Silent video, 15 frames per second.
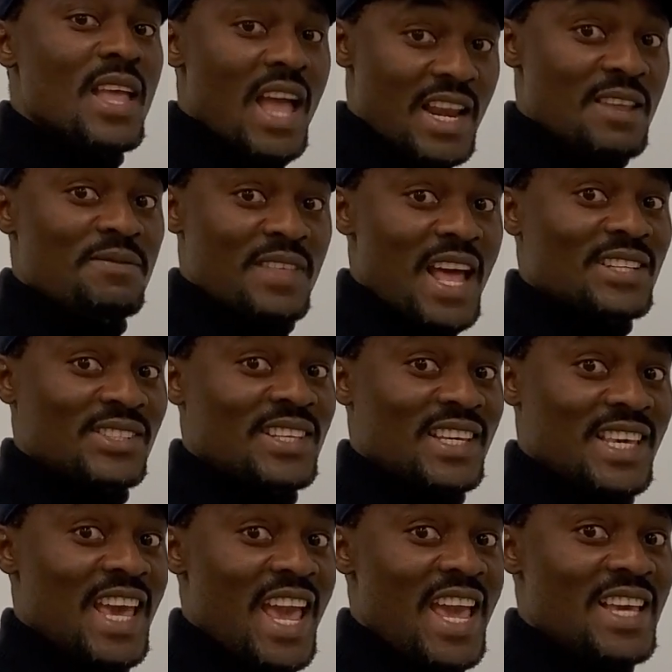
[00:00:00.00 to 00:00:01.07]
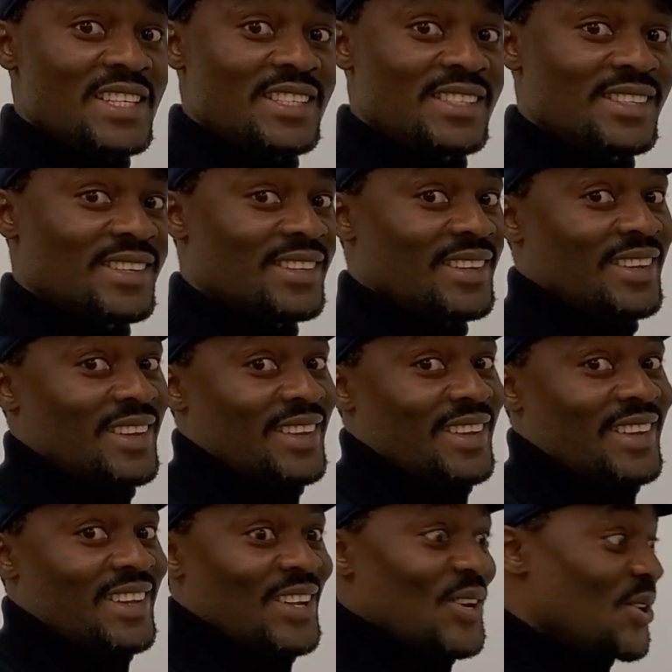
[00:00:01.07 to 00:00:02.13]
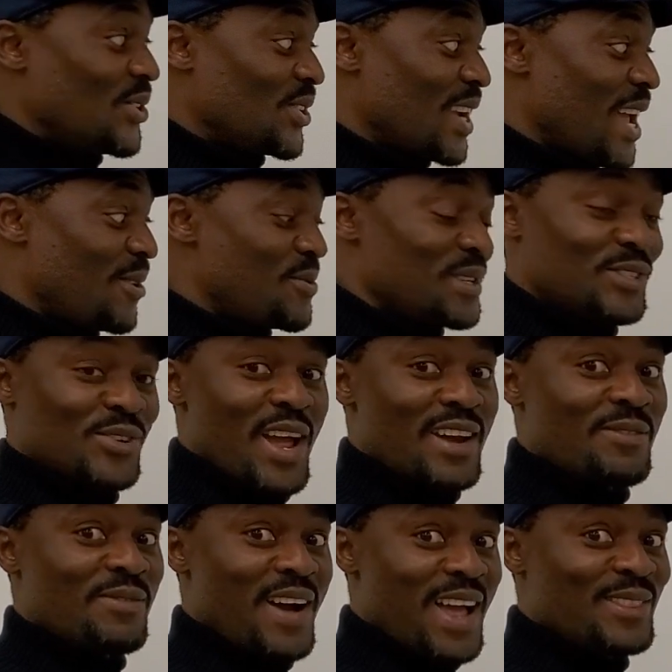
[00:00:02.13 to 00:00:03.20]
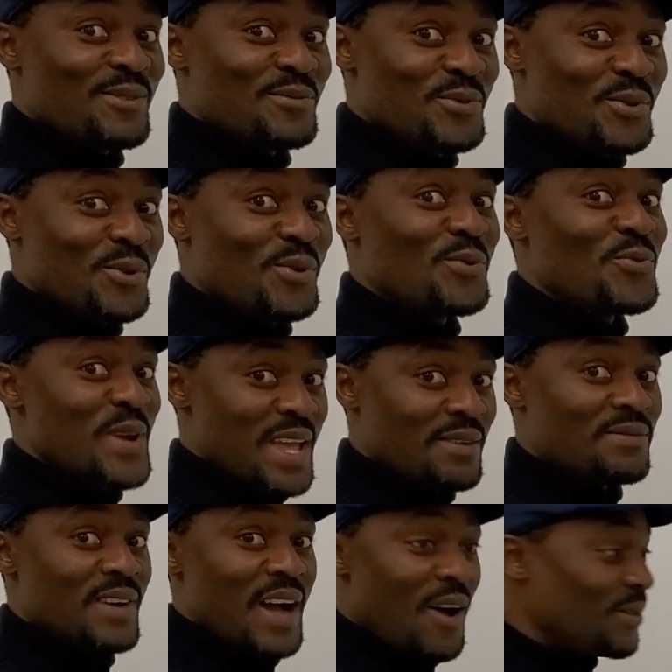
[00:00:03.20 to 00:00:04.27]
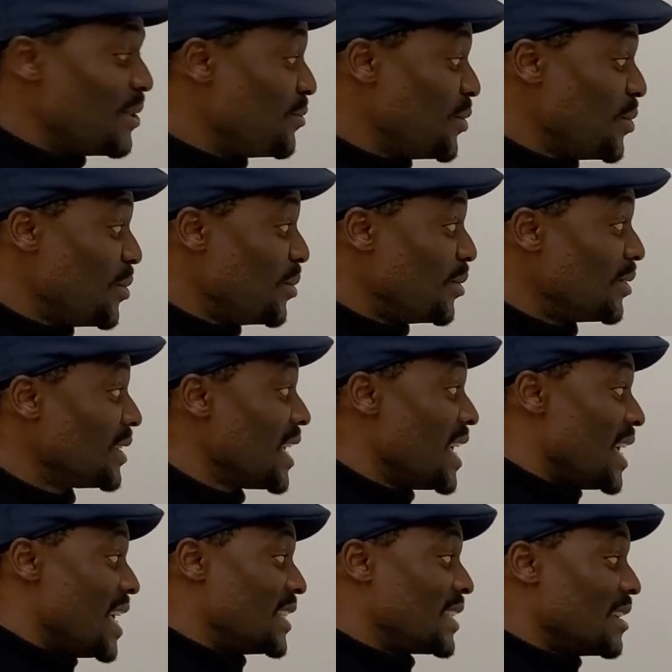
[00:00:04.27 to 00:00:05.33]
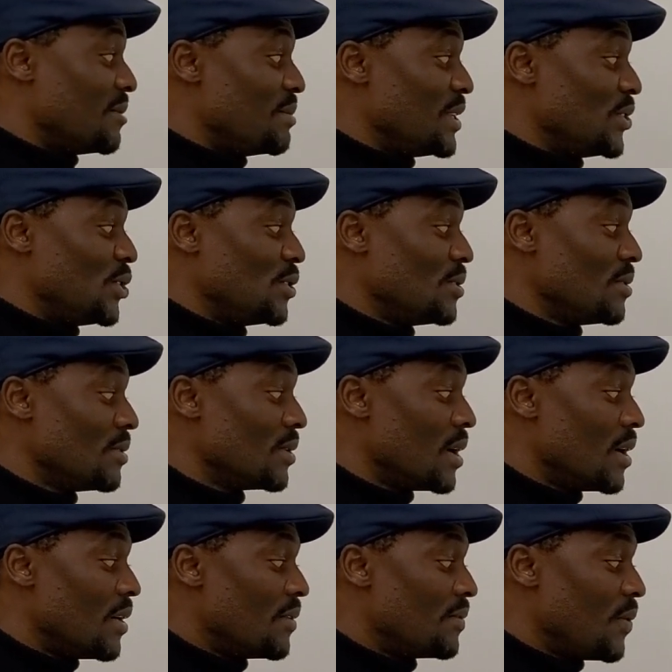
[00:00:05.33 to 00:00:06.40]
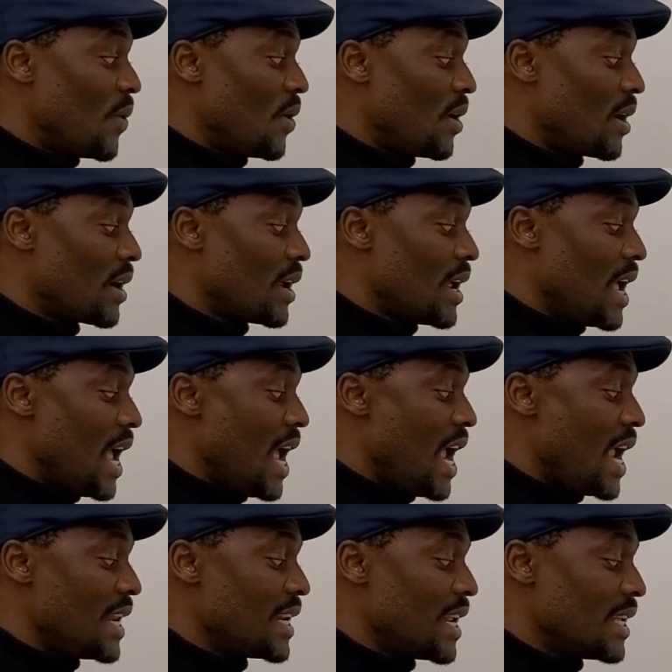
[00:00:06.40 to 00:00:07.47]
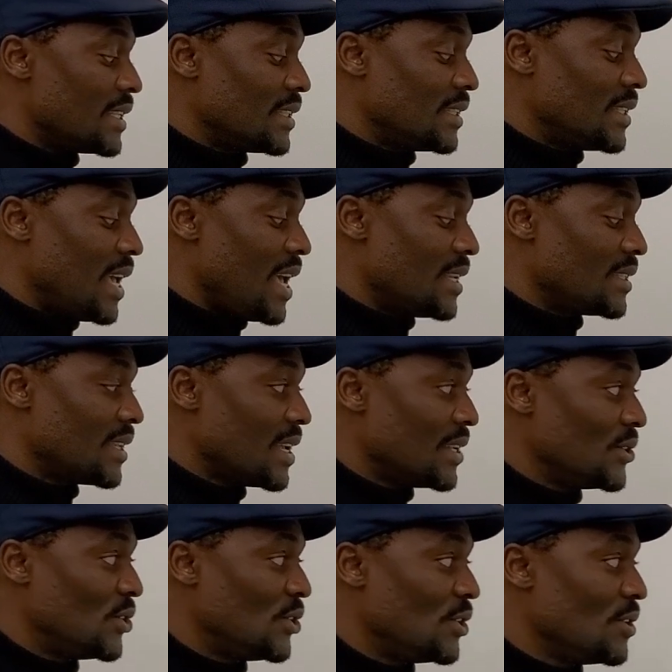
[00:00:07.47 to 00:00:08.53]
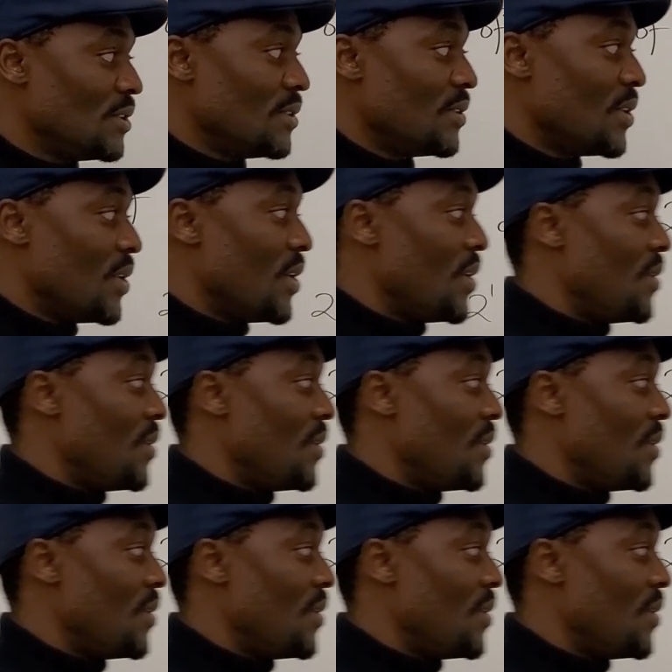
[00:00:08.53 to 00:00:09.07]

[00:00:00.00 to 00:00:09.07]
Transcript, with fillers: And if that's the case, looks like we're trying to find the rule. We have found the rule. It's going to be 2, 4, 8, 6, 2,